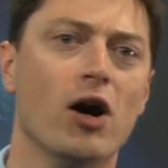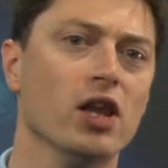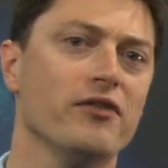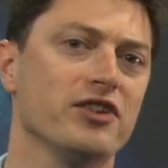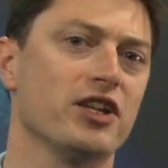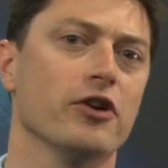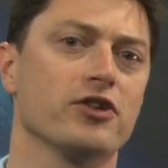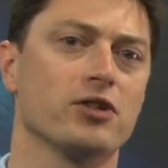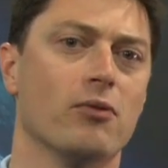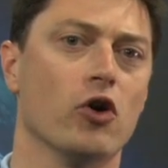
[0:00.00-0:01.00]
all of us here
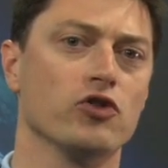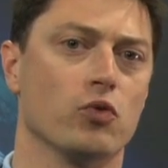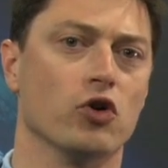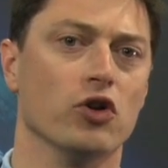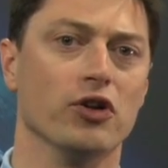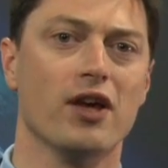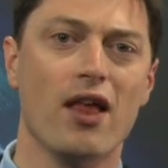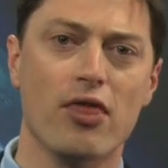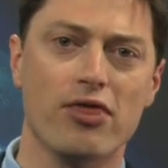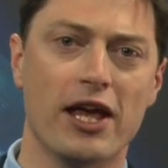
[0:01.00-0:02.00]
at Tomorrow's World,
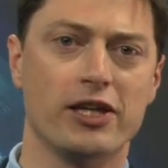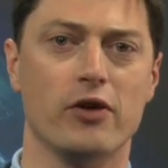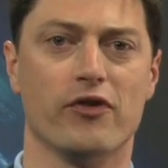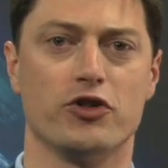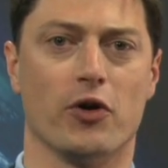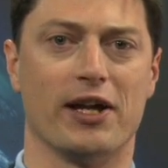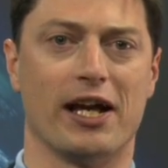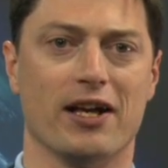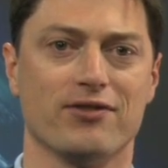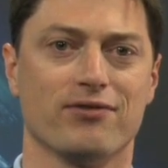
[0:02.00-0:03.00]
thank you for joining
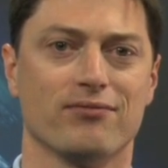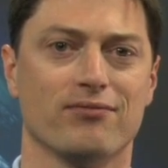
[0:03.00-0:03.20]
us.